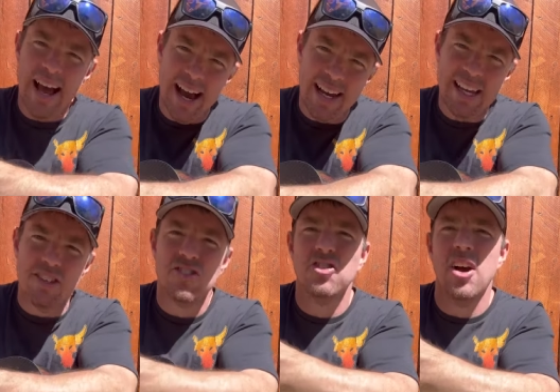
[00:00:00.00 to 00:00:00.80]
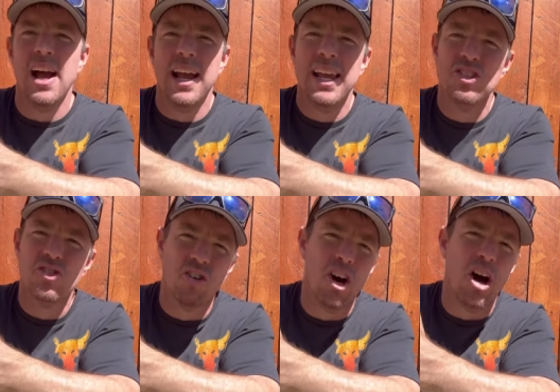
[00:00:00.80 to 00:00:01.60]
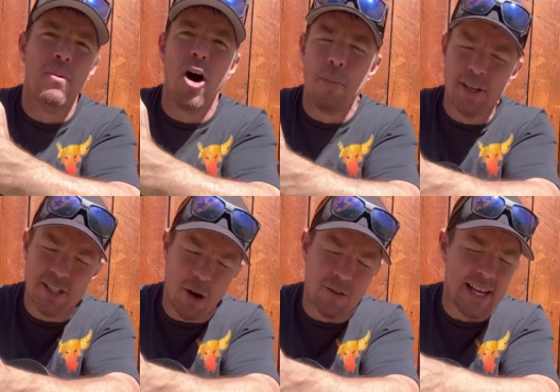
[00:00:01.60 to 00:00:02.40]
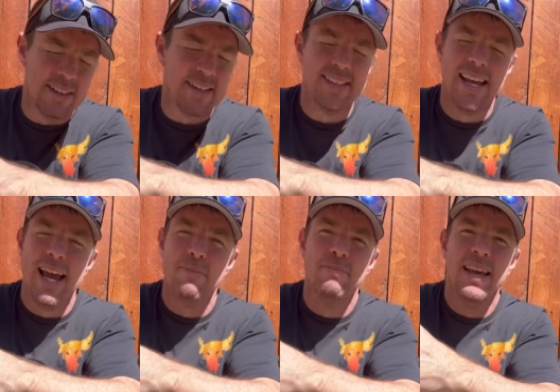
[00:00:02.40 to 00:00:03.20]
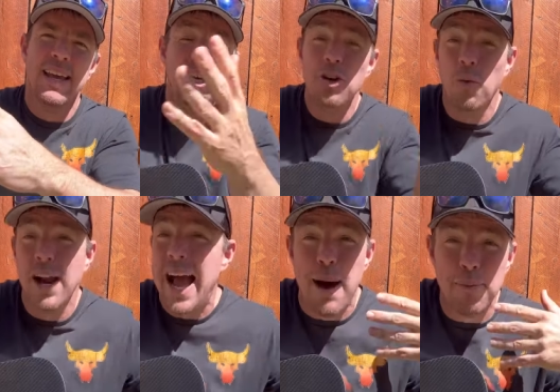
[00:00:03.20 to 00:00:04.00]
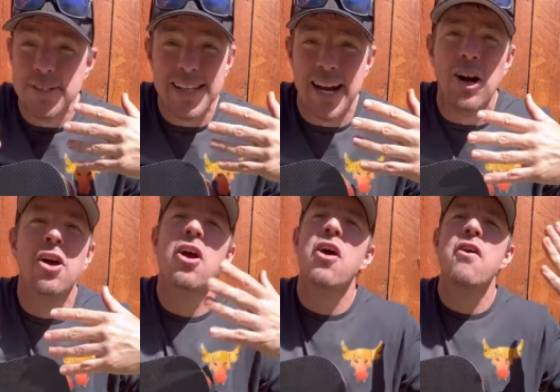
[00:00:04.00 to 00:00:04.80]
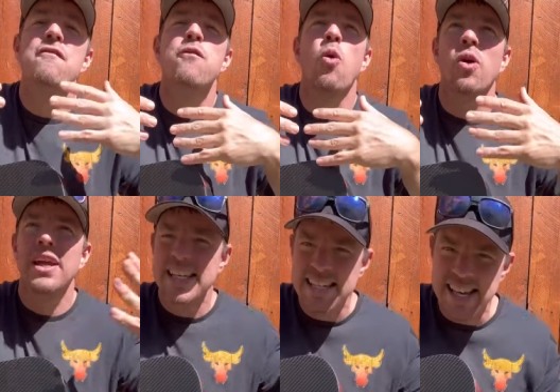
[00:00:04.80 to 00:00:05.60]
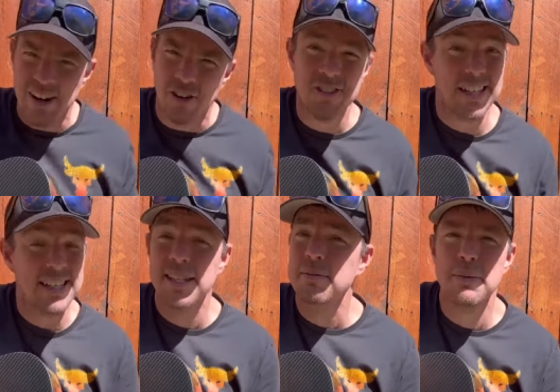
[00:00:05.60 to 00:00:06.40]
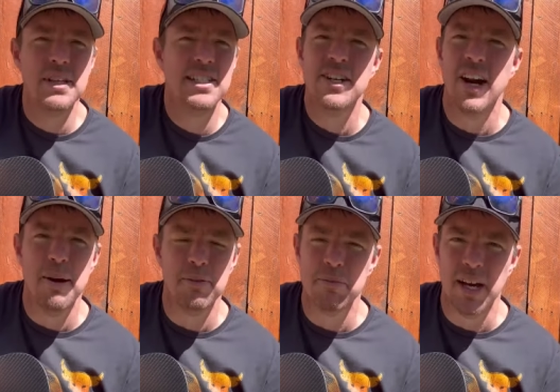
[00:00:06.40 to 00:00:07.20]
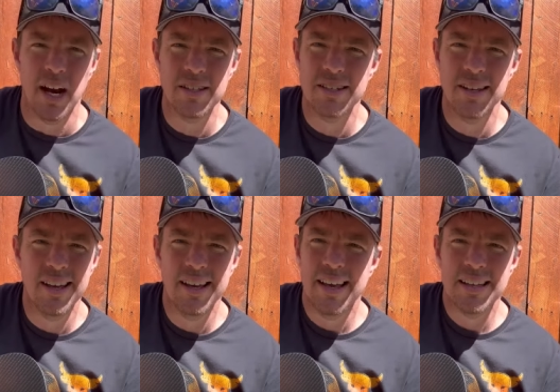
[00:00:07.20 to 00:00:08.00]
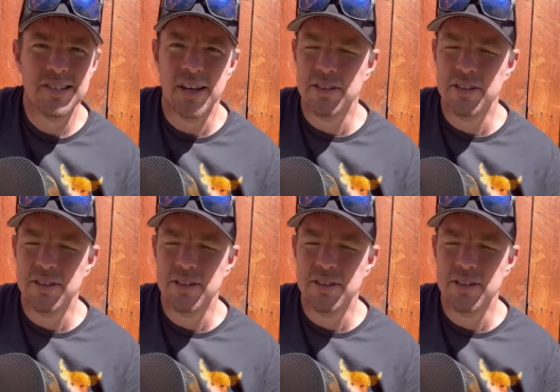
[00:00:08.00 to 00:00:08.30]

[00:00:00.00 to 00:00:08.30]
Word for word: I can't strum. I can't strum. All my songs sound the same. You know what? I was there for years, and sometimes I still am, to be honest. So